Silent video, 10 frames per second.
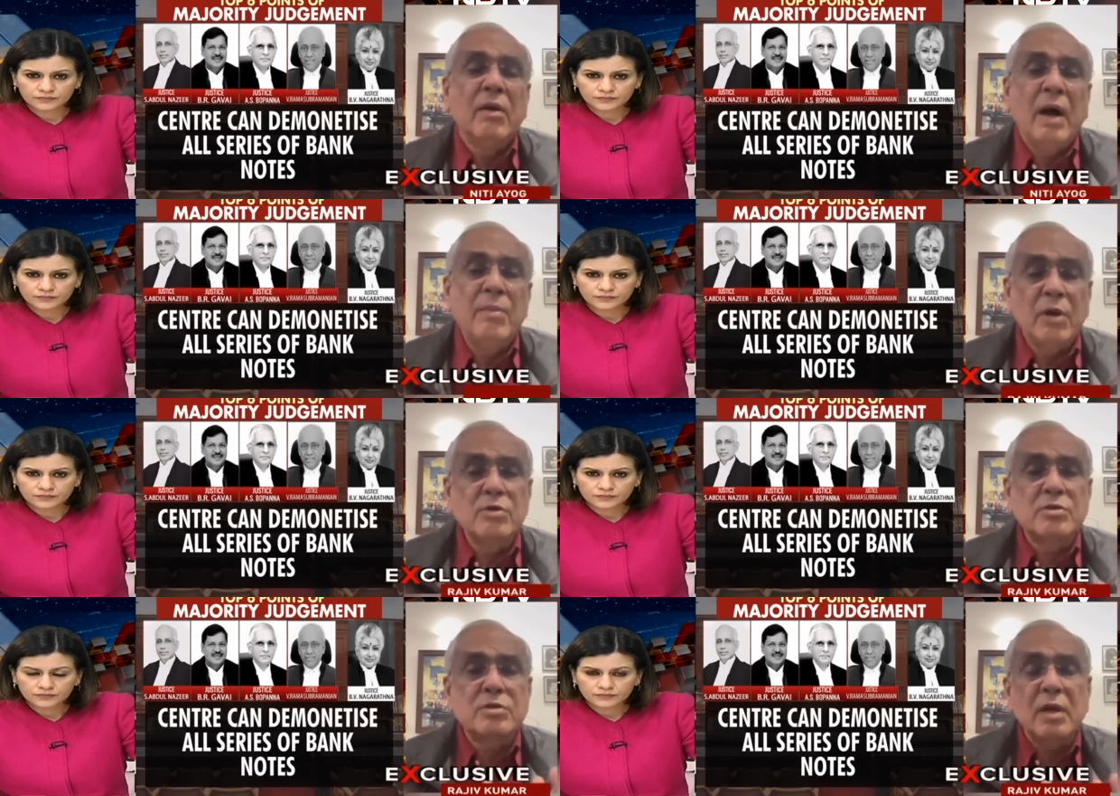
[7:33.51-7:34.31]
Speaker 1: I'm
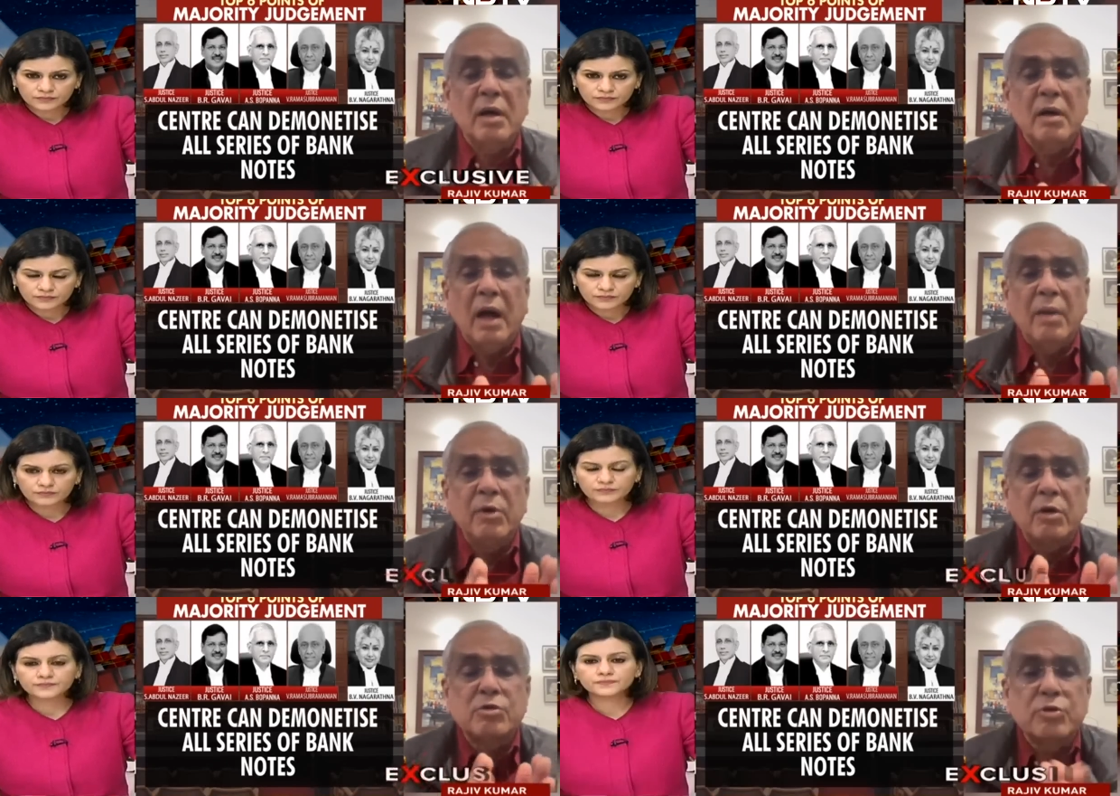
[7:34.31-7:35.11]

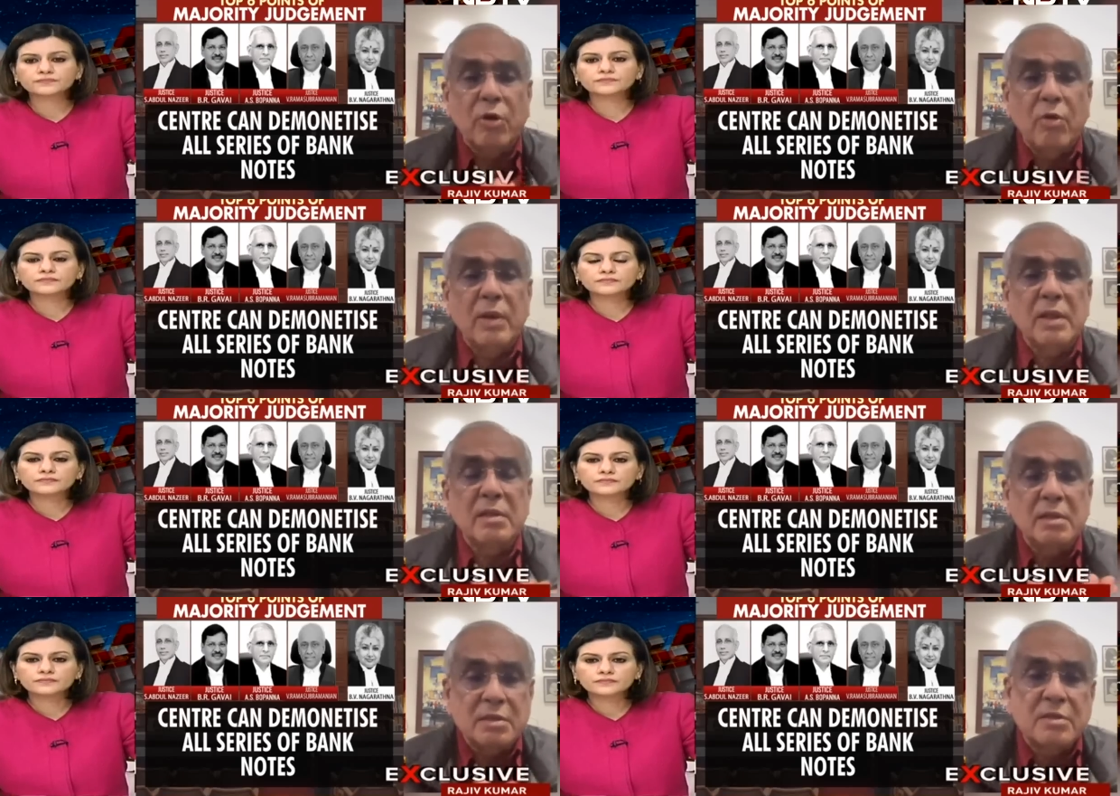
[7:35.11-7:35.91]
not sure whether
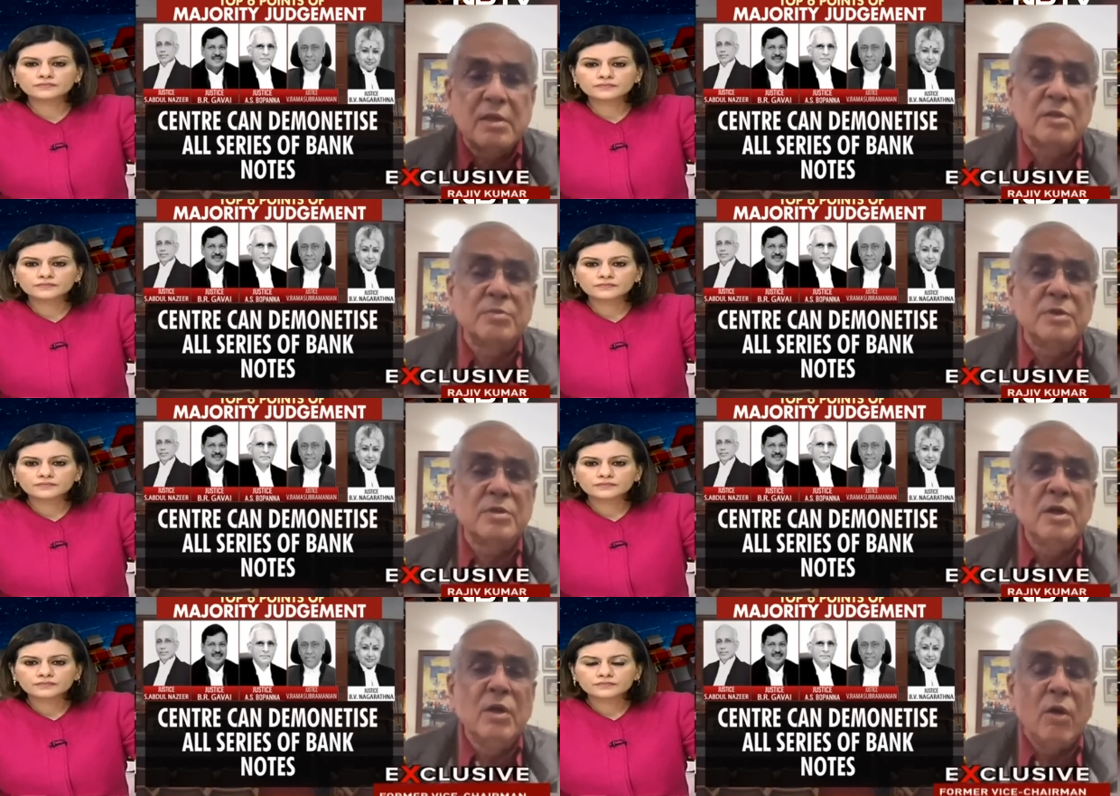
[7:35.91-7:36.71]
this judgment
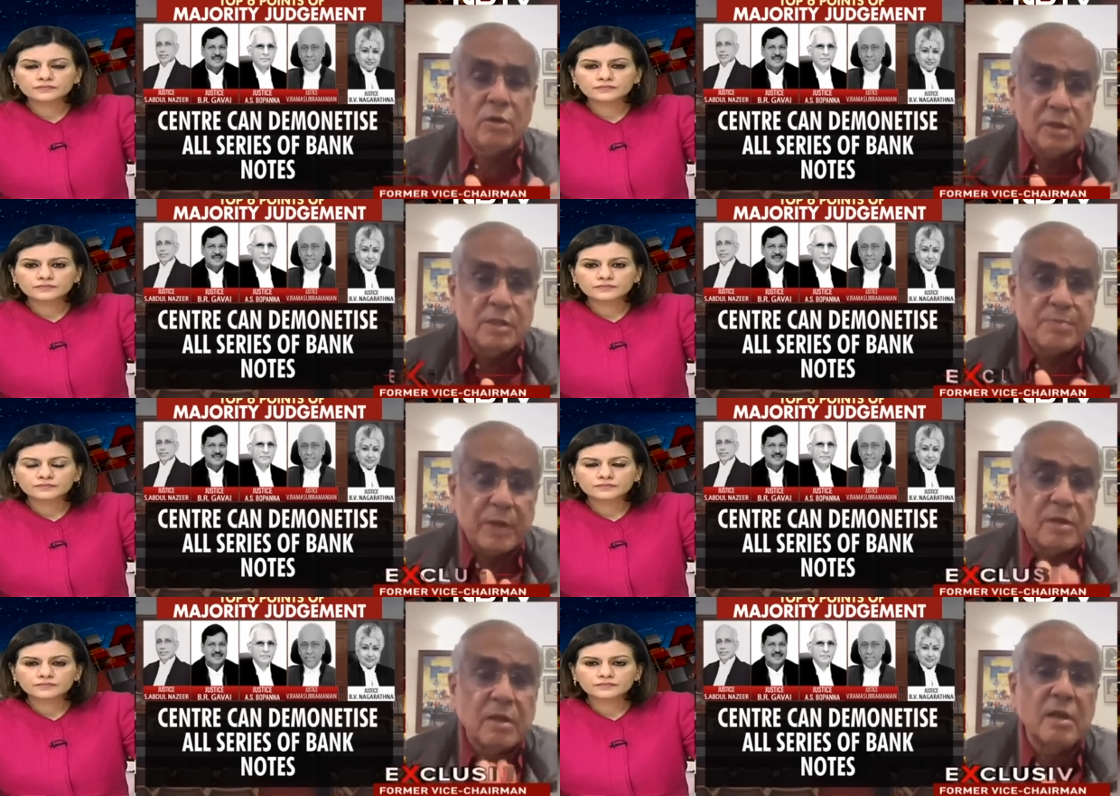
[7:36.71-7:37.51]
or this
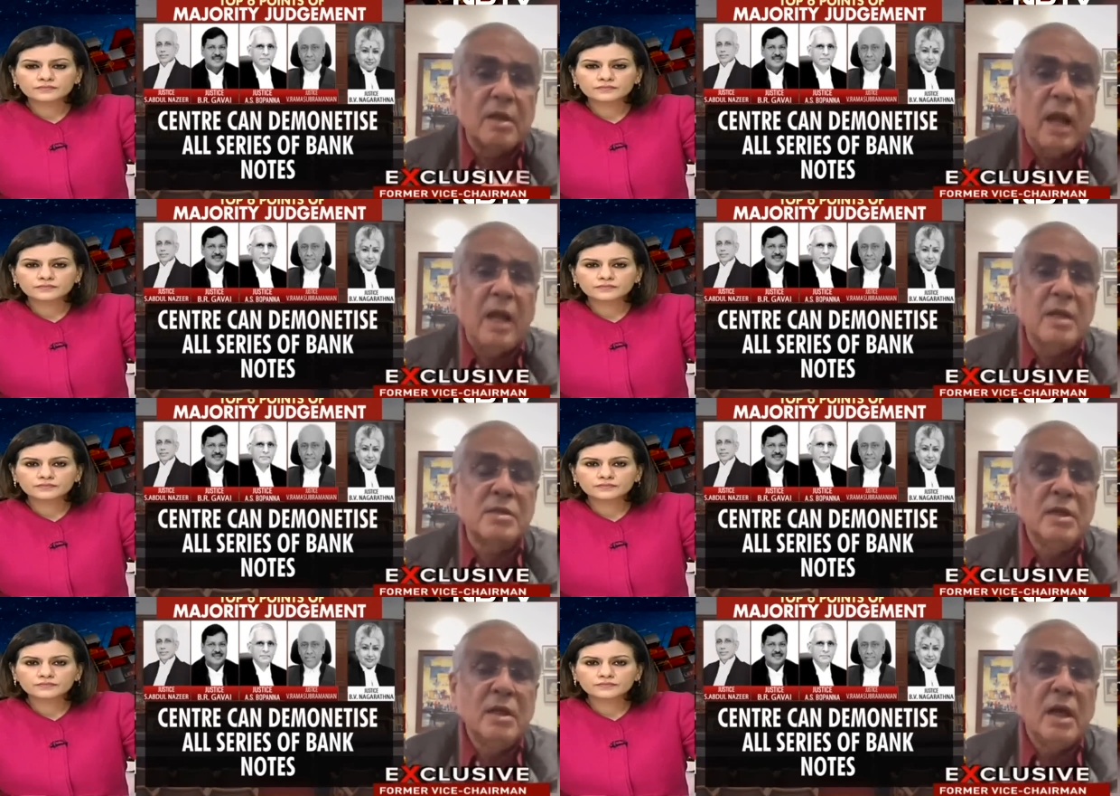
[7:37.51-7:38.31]
particular act
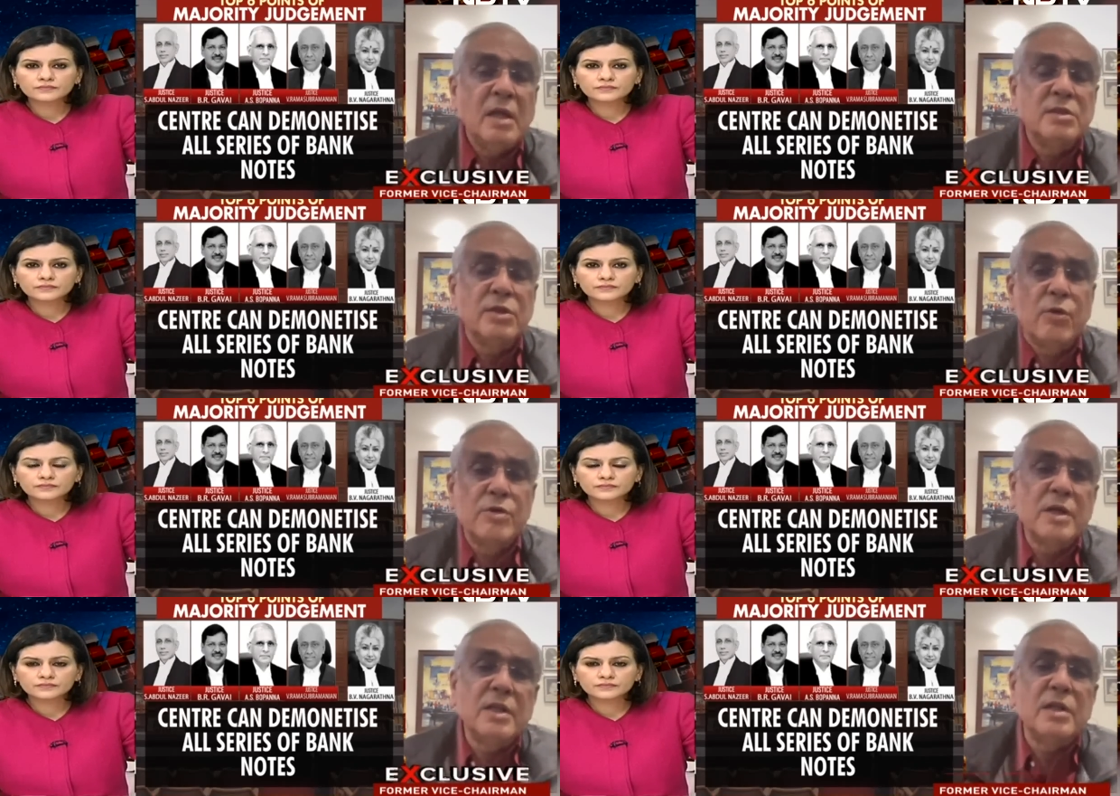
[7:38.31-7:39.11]
has
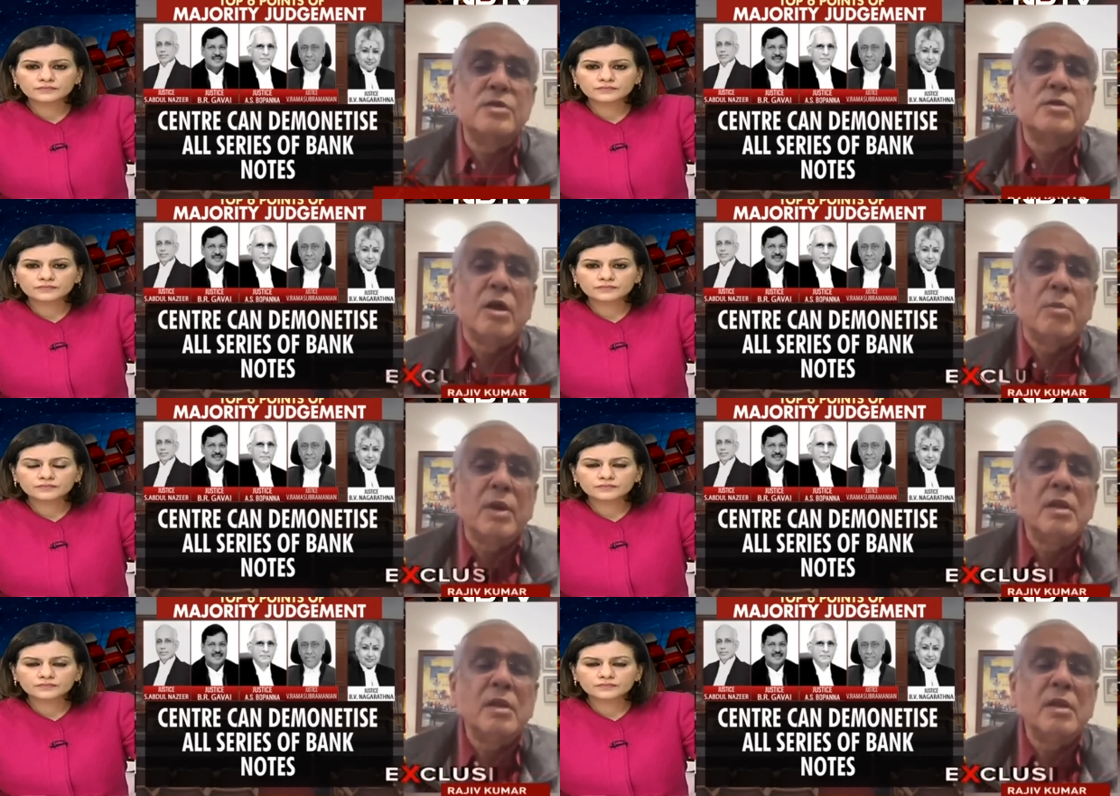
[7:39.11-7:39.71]
eroded that autonomy.